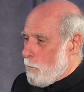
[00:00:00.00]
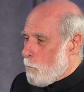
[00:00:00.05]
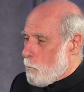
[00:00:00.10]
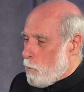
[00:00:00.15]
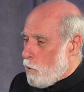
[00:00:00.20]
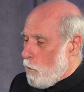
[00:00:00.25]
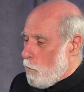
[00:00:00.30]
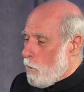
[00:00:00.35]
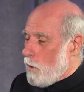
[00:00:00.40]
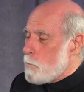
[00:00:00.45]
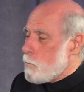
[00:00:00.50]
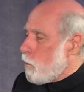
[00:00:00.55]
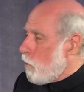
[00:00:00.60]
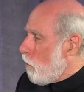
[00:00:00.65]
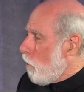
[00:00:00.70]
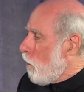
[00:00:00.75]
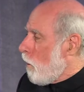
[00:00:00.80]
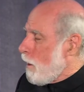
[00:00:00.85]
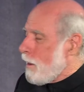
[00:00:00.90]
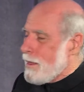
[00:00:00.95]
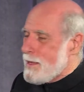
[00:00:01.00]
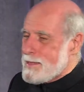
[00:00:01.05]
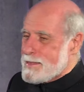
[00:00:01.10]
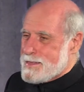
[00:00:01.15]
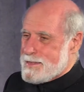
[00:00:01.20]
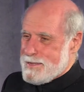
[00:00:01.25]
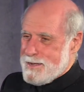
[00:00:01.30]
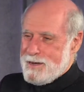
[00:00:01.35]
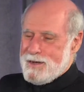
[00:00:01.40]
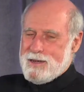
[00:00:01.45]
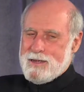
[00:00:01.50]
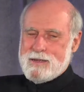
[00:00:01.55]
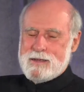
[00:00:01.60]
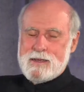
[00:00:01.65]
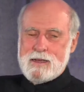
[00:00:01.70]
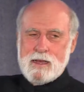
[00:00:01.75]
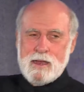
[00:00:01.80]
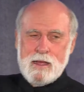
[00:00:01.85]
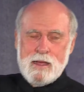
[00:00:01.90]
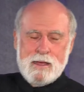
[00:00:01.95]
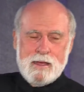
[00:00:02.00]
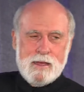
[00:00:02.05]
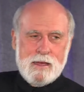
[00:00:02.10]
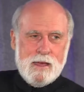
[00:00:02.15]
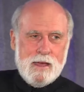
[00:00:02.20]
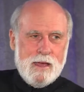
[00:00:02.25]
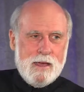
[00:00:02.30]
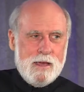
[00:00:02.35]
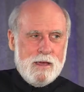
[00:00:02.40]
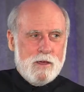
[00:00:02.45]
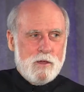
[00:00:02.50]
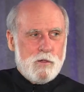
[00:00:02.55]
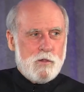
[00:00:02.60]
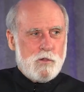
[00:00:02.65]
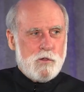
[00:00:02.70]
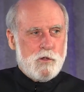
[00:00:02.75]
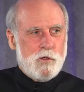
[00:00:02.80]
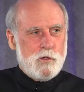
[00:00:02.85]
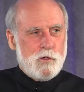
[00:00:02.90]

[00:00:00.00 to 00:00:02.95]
what Paul has done is to